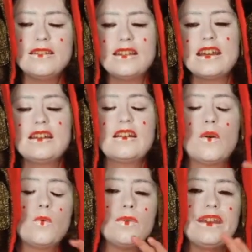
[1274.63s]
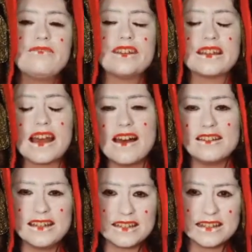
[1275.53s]
then weaving
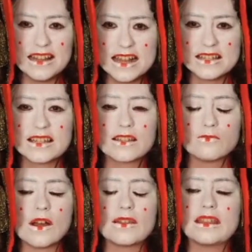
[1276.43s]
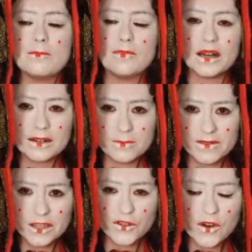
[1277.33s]
LED lights throughout the bottom
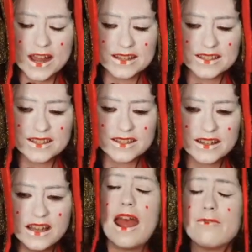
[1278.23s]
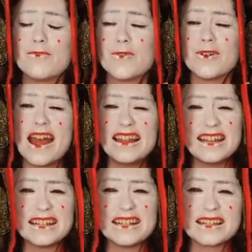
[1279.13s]
of the dress. And for
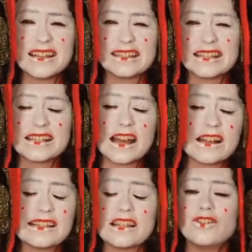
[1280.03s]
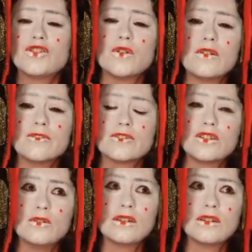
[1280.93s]
LEDs like this, I'd send you over to